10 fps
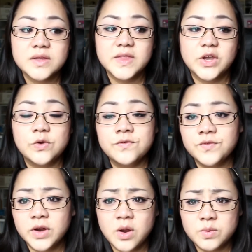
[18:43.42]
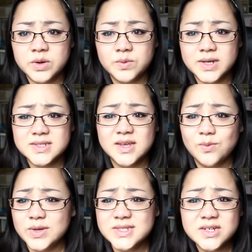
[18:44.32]
They couldn't figure out what it was. It
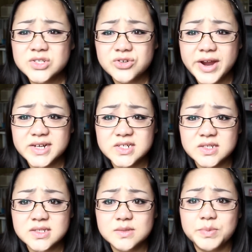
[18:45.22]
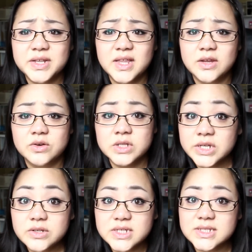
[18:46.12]
wasn't contractions, but they could
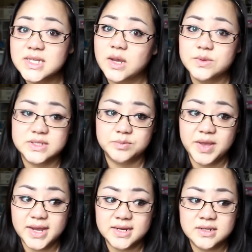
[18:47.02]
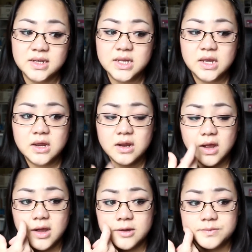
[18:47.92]
clearly see I was in pain.
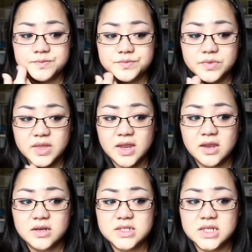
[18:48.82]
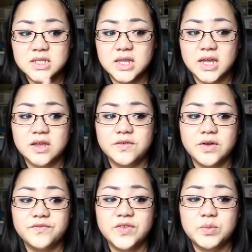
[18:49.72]
They did like
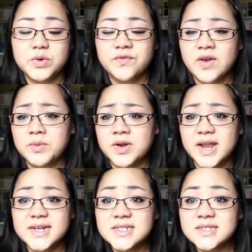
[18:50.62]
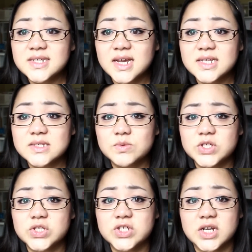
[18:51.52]
fibronectin tests,
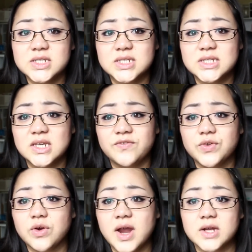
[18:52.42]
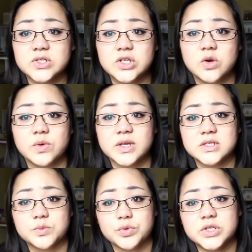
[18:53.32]
which checks to see if you're actually going
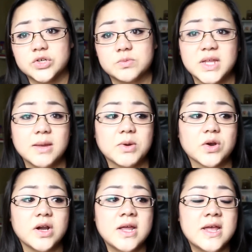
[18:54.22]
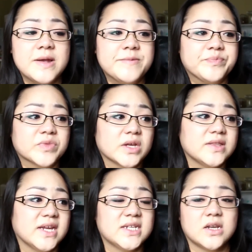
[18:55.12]
into preterm labor.
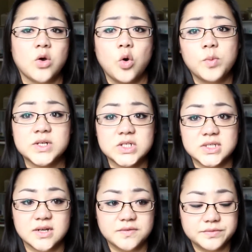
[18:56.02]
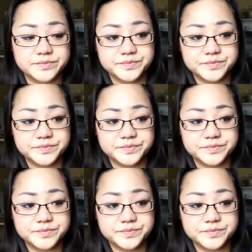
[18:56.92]
They did a whole bunch of stuff.